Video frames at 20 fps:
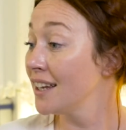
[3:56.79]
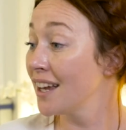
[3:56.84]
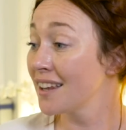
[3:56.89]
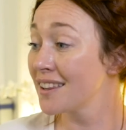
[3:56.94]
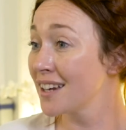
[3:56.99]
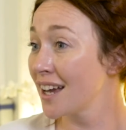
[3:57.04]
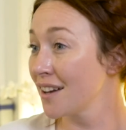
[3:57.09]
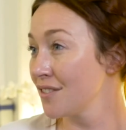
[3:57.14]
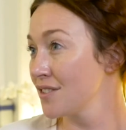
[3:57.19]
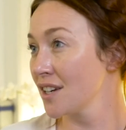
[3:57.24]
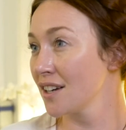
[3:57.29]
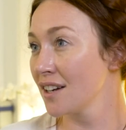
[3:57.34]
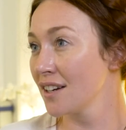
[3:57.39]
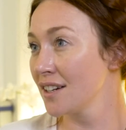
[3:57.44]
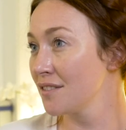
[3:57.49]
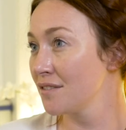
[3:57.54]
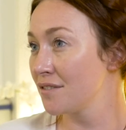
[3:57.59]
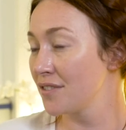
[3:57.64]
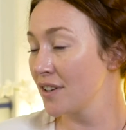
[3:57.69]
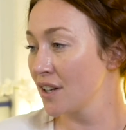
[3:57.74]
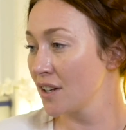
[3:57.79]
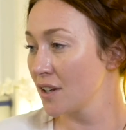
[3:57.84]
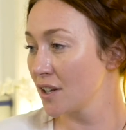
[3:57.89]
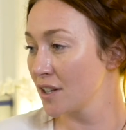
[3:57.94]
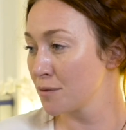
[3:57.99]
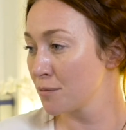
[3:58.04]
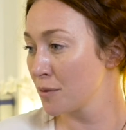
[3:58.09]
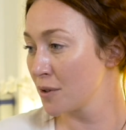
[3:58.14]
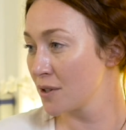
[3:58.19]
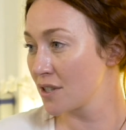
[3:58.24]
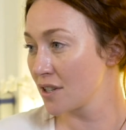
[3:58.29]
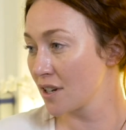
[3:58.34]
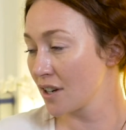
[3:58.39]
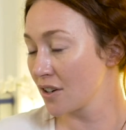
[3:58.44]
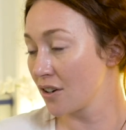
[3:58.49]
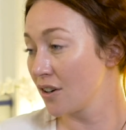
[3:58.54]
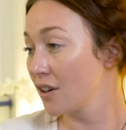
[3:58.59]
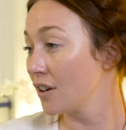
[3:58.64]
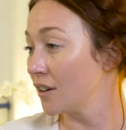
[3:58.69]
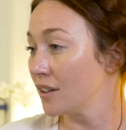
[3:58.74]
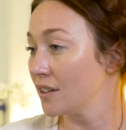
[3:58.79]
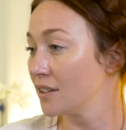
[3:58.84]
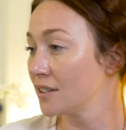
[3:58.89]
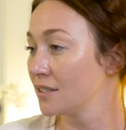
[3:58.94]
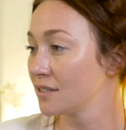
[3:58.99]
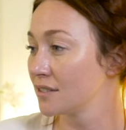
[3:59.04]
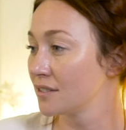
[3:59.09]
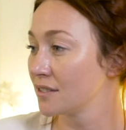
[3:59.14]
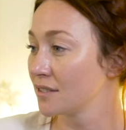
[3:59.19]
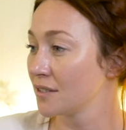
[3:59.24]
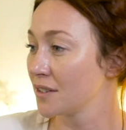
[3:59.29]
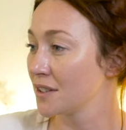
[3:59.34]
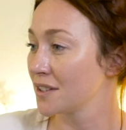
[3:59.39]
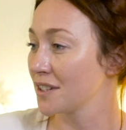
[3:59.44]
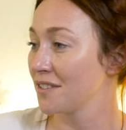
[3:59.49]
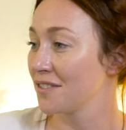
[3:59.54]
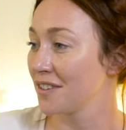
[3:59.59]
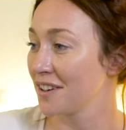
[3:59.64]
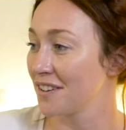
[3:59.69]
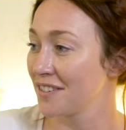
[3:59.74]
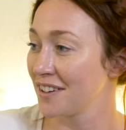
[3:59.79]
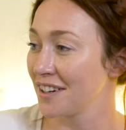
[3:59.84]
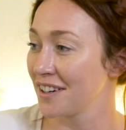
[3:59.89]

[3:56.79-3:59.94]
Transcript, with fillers: Yeah, the left side I didn't feel as much at all. Yeah. Which I found